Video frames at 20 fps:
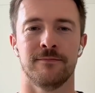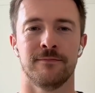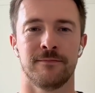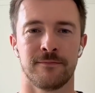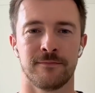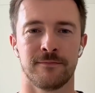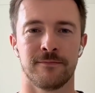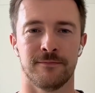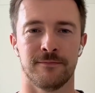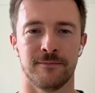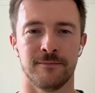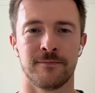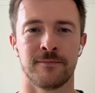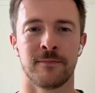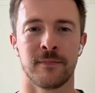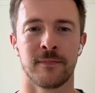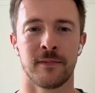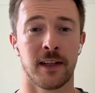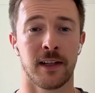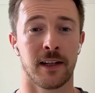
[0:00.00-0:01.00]
Mm-hmm. Mm-hmm.
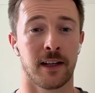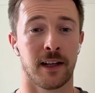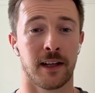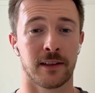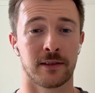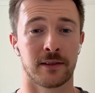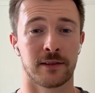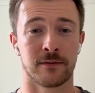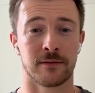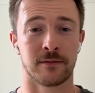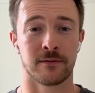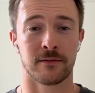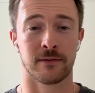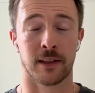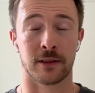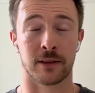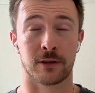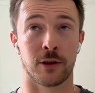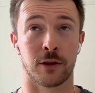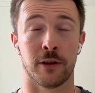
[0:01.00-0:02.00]

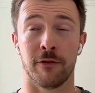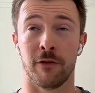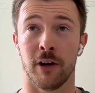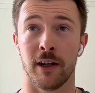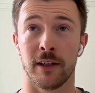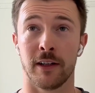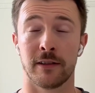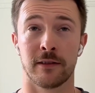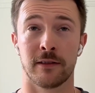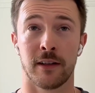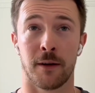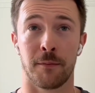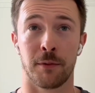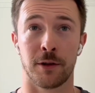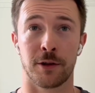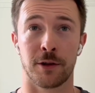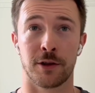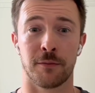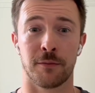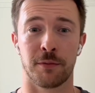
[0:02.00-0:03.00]
That's good advice. I
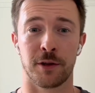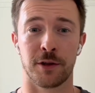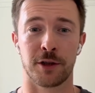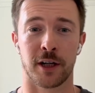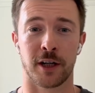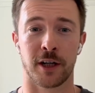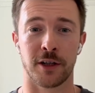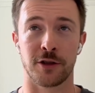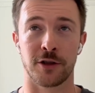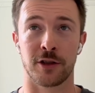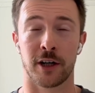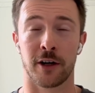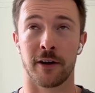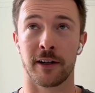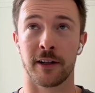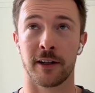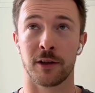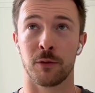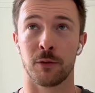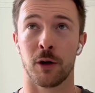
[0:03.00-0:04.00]
appreciate you
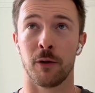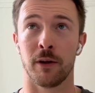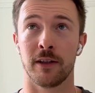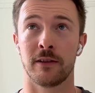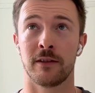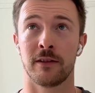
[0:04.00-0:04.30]
sharing as well.